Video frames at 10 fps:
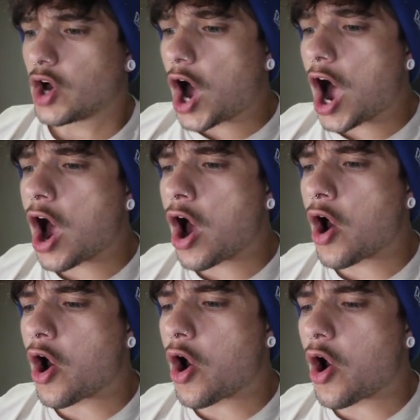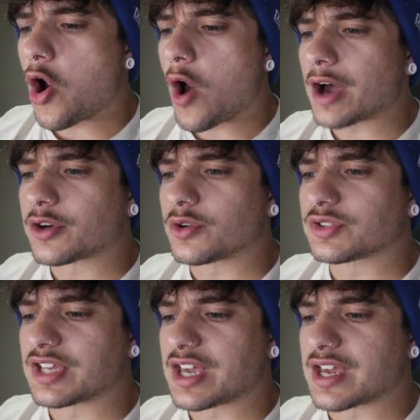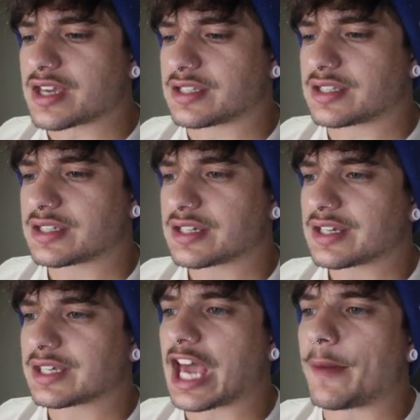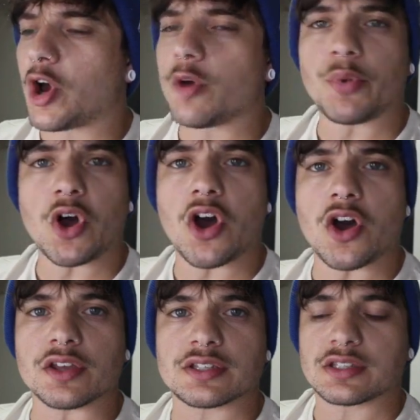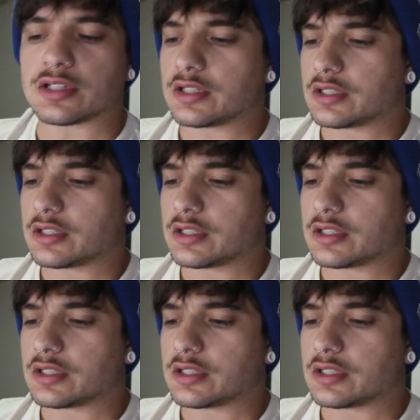Oh! How cool is this? Camo Burst.